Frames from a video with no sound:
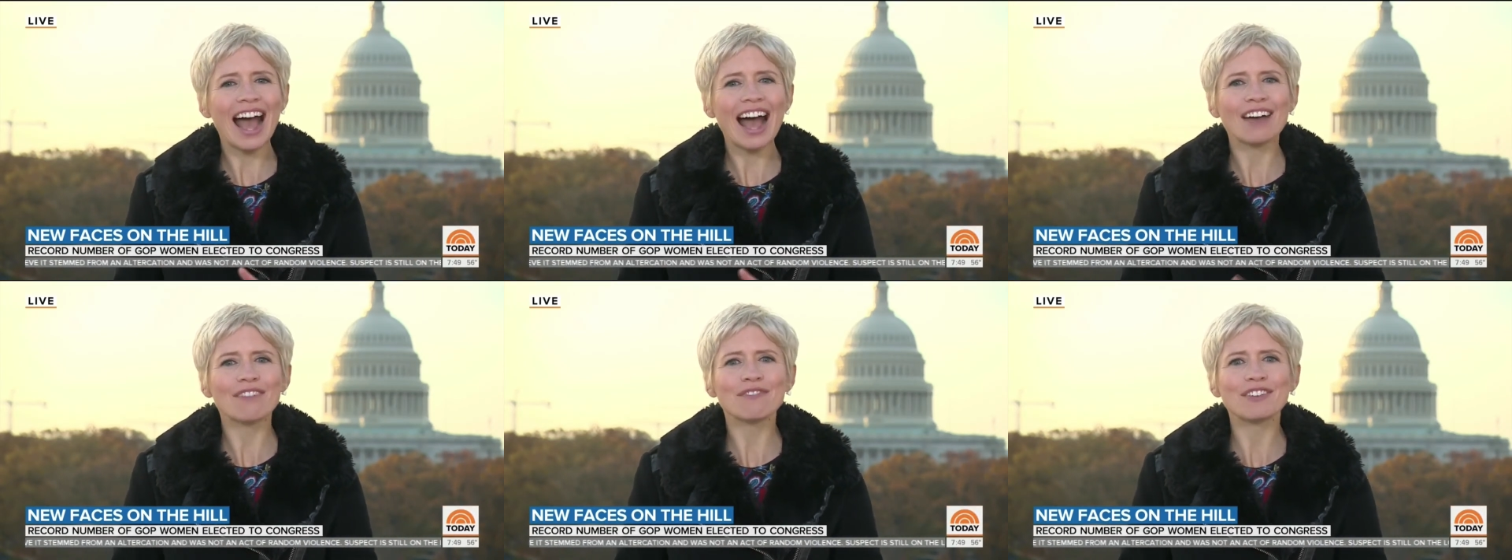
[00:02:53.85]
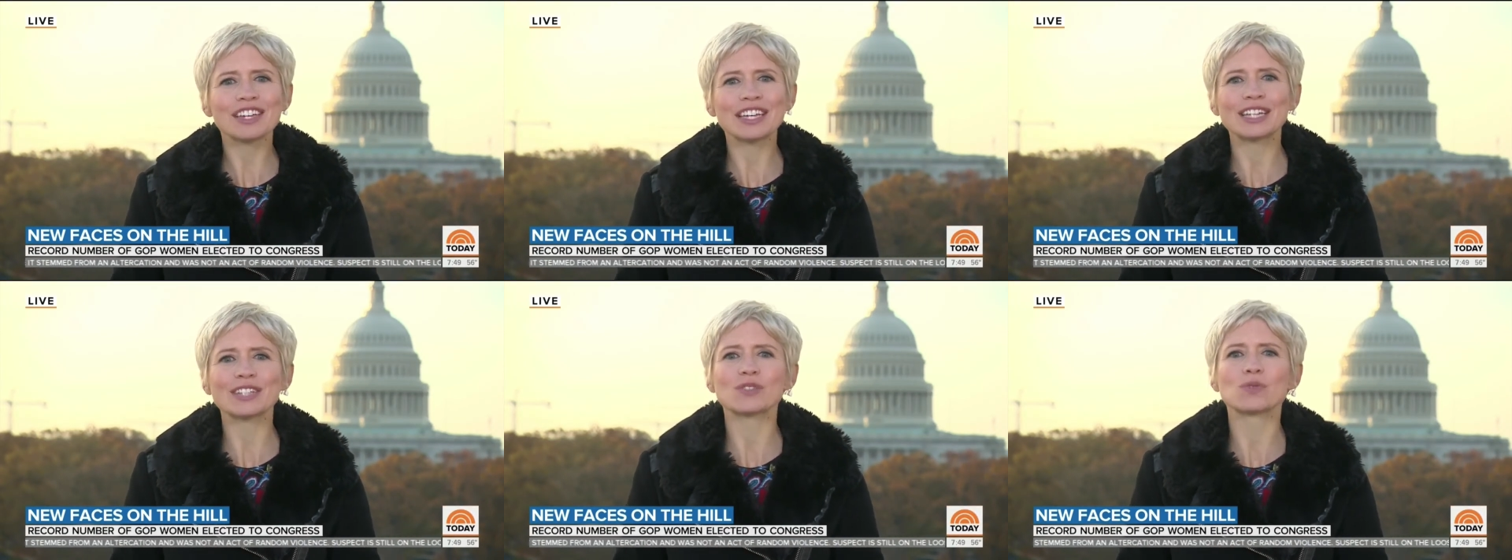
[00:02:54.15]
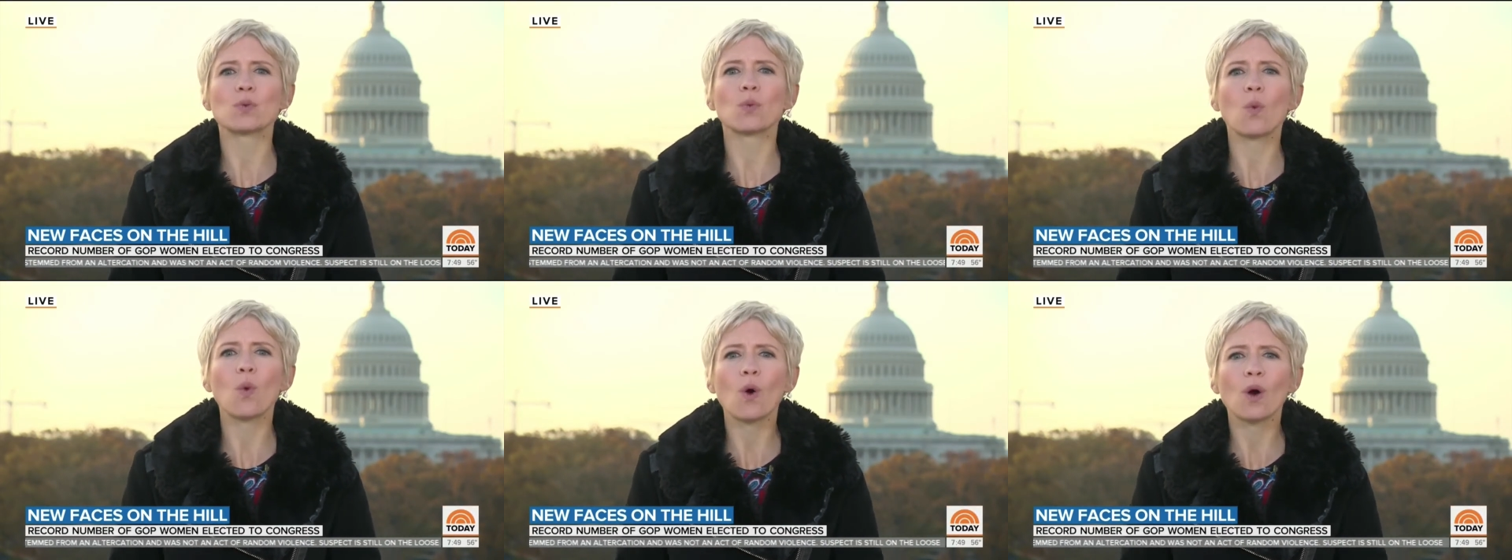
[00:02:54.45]

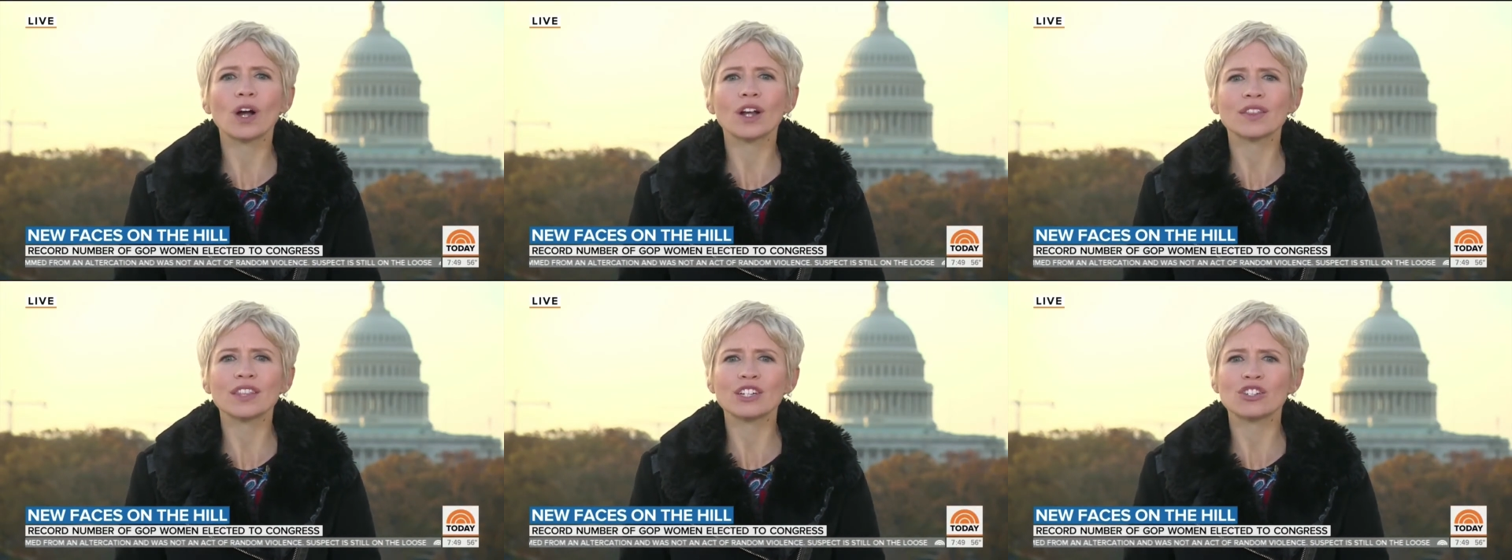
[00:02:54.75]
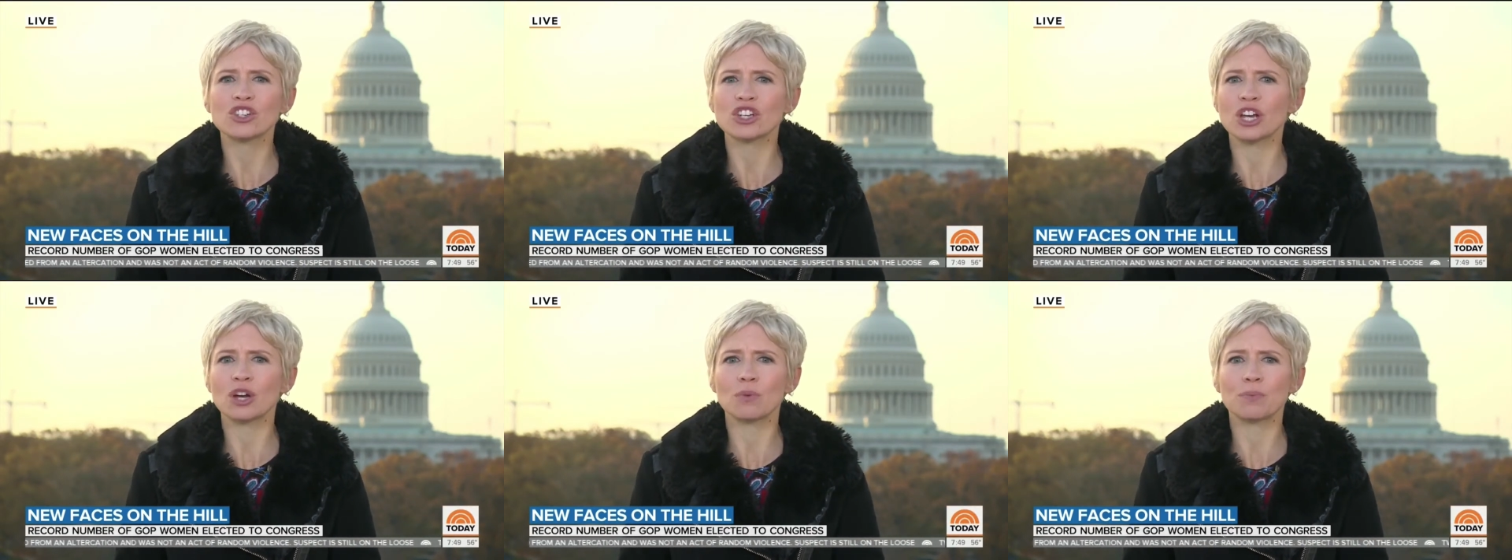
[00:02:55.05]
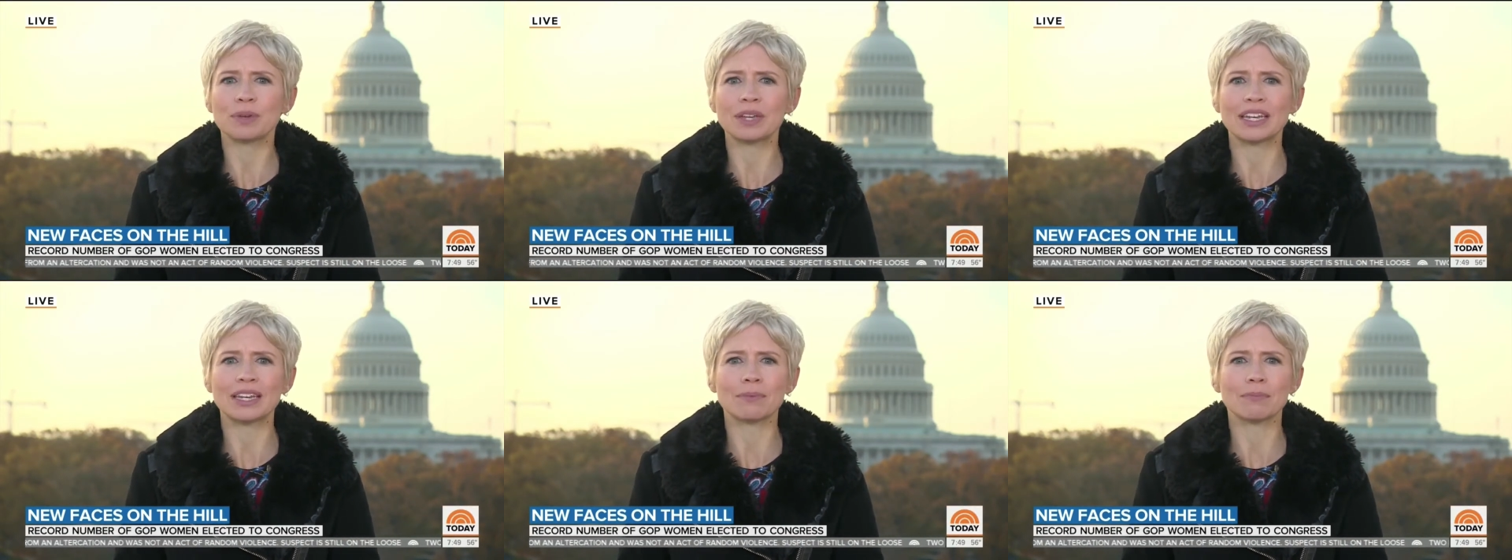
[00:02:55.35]
advocates warn the
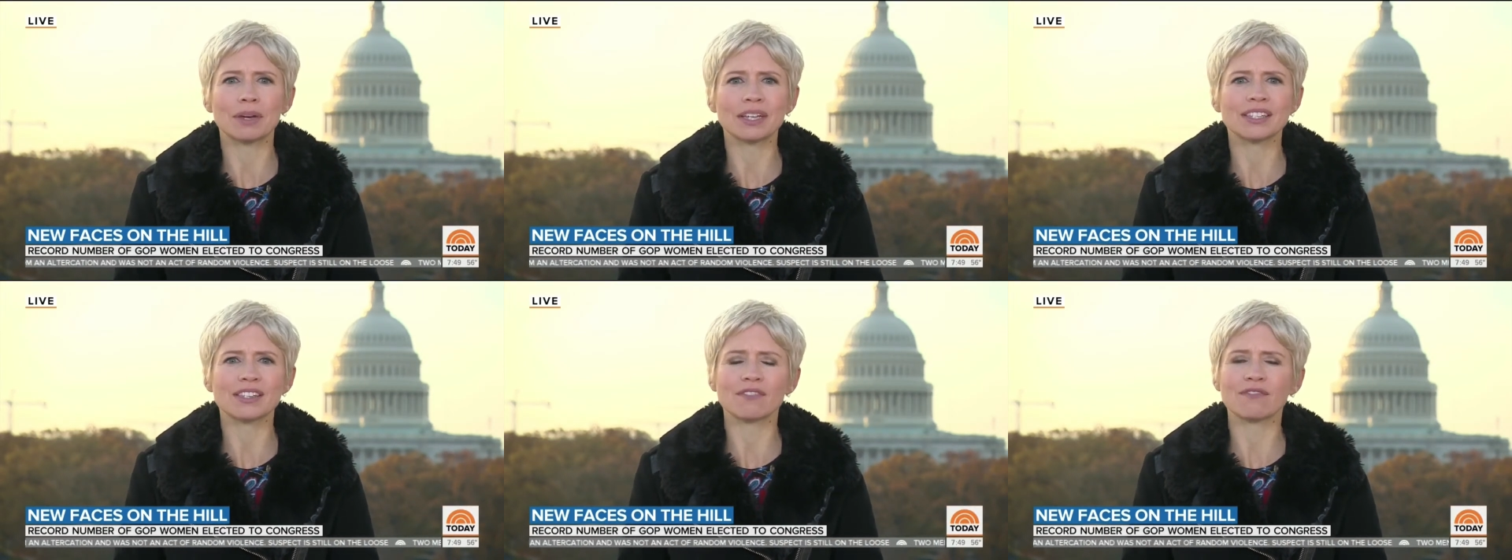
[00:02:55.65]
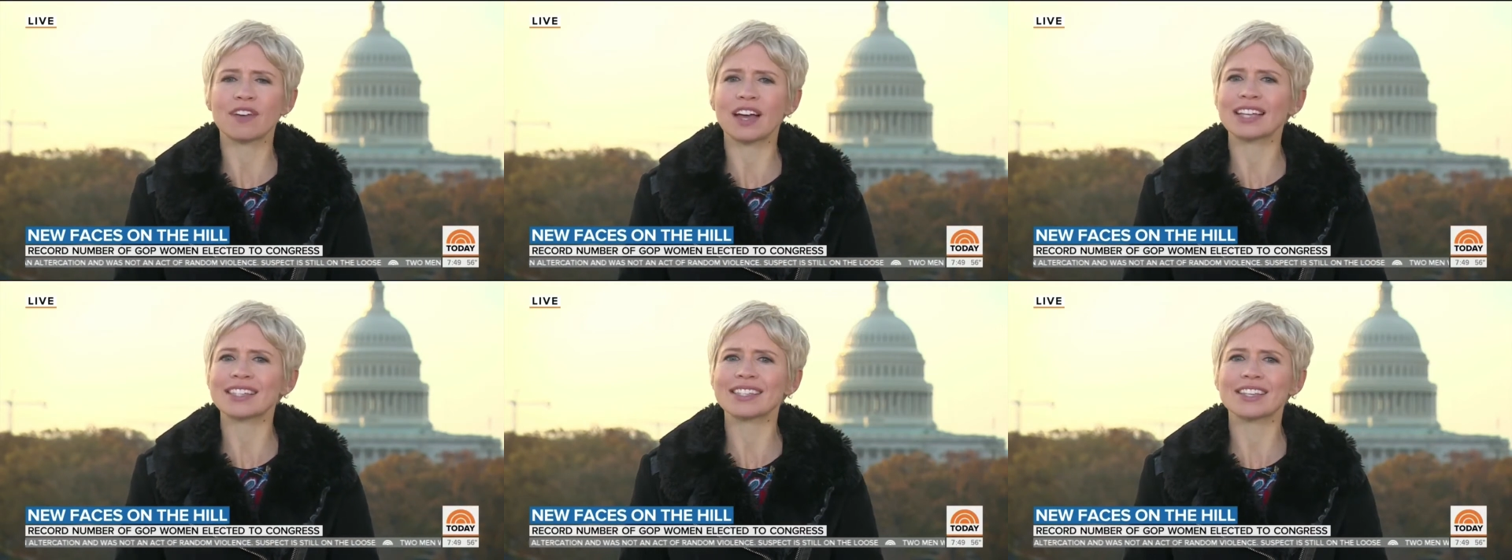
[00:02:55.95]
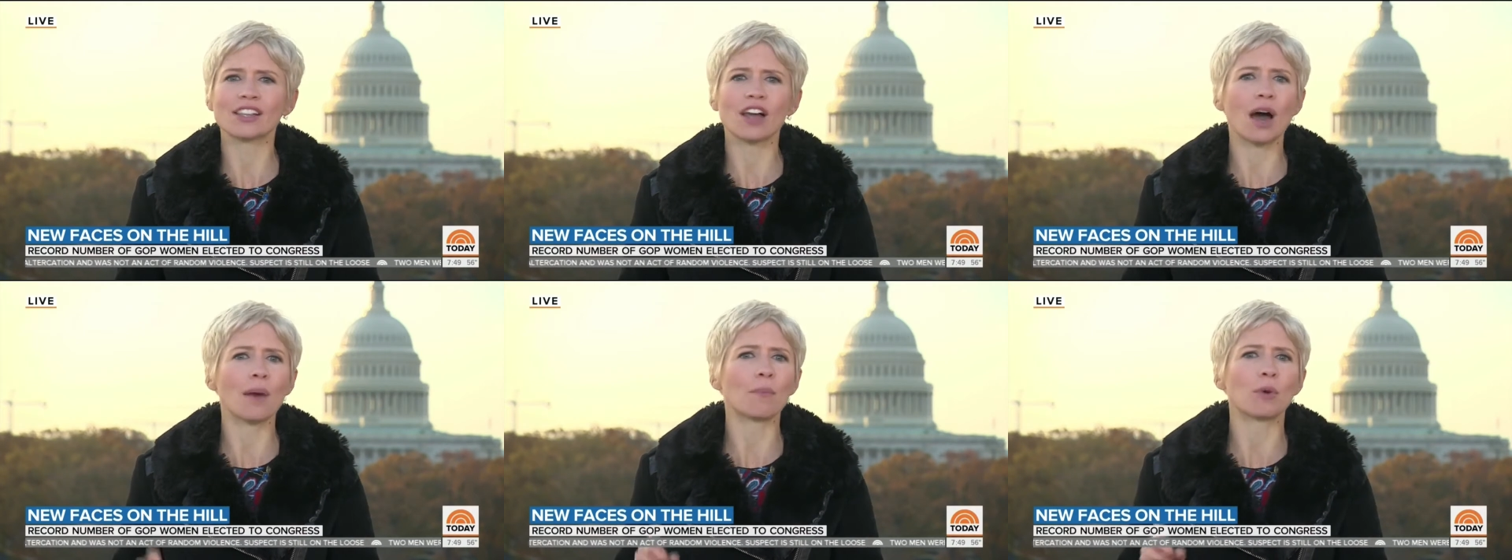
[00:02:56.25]
GOP must invest
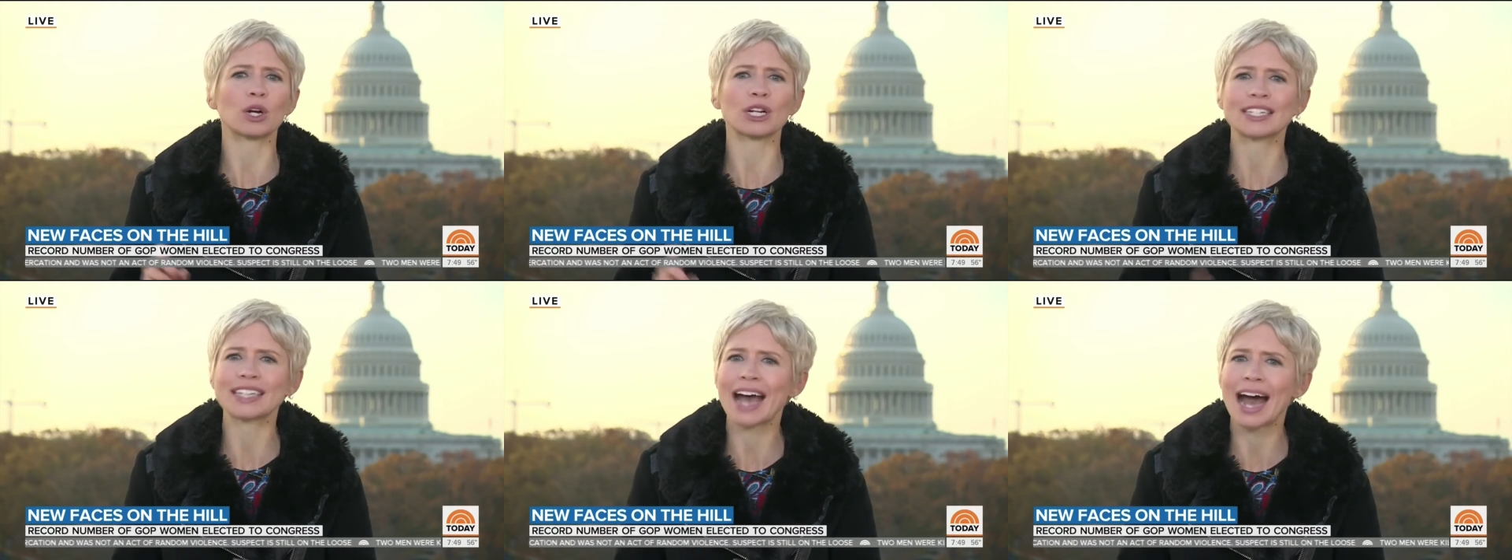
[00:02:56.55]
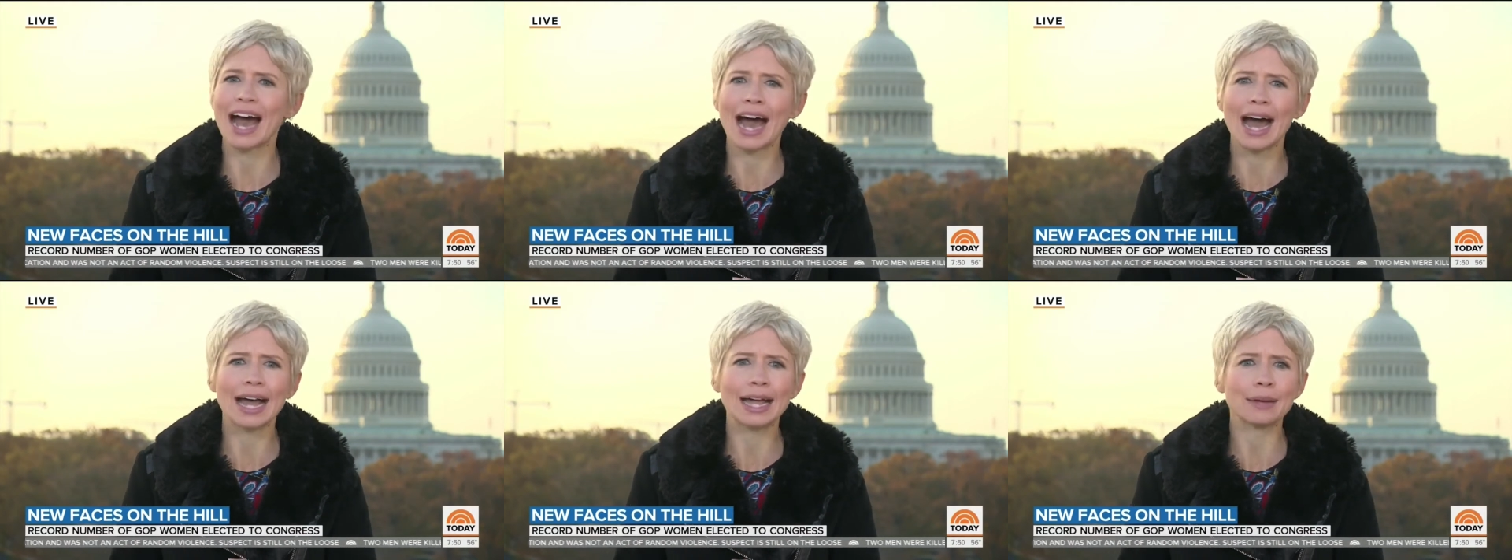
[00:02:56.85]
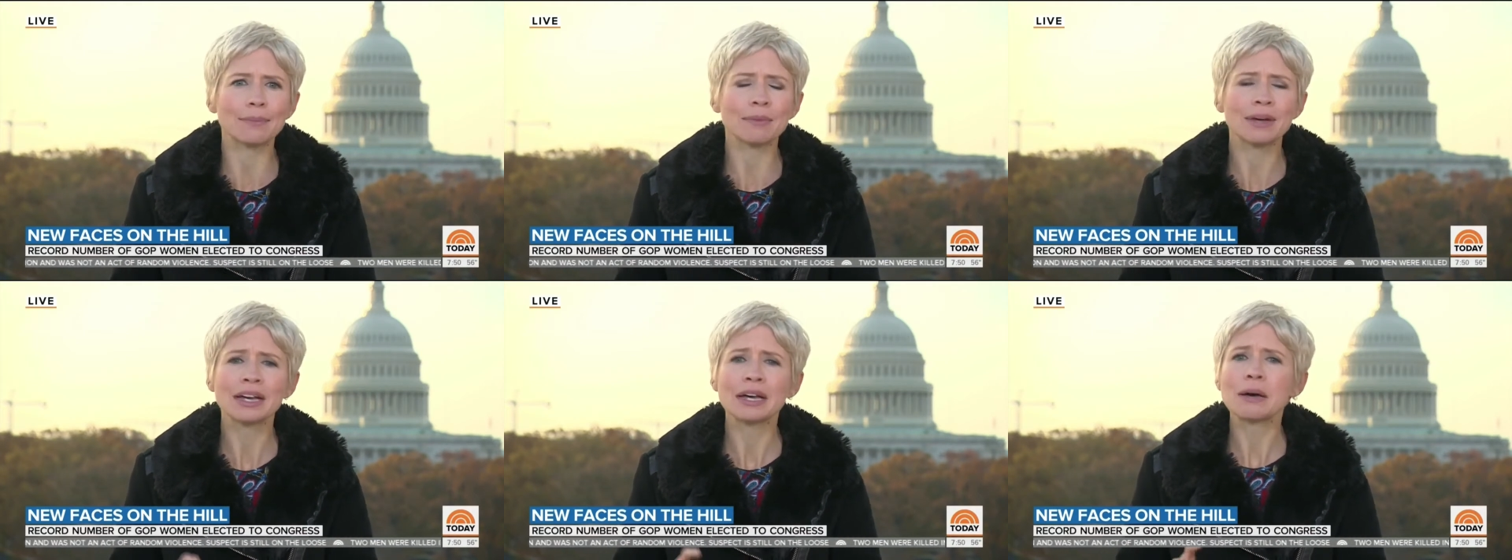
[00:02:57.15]
a lot more
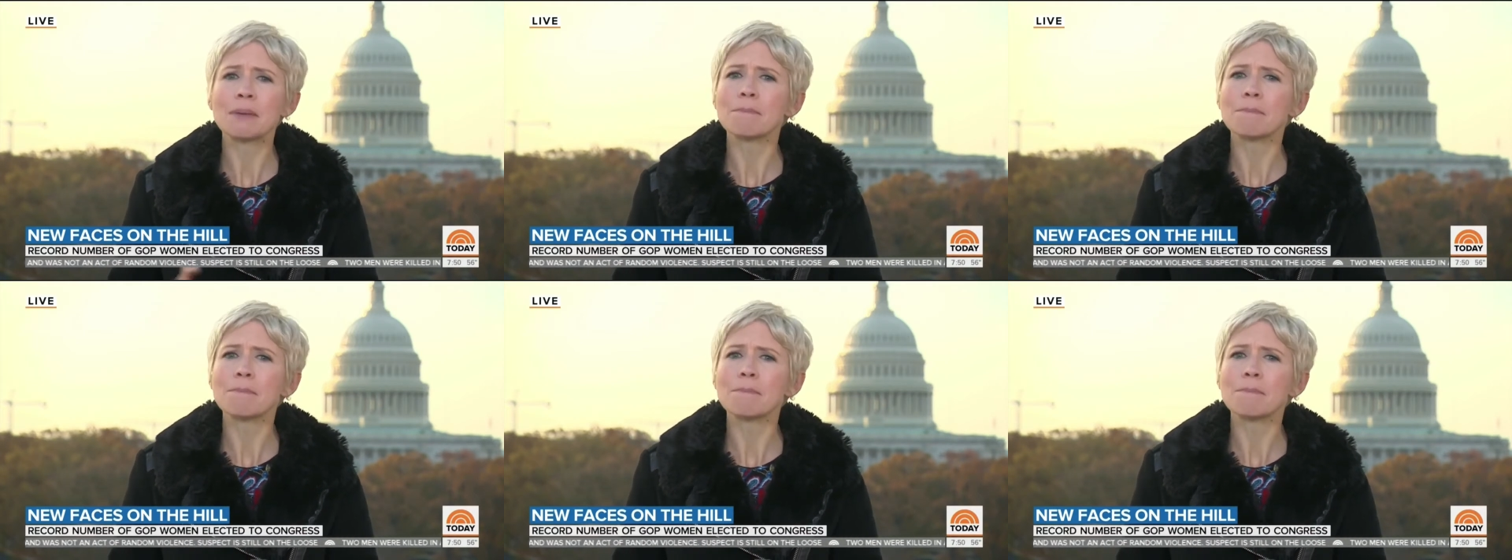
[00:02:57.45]
time,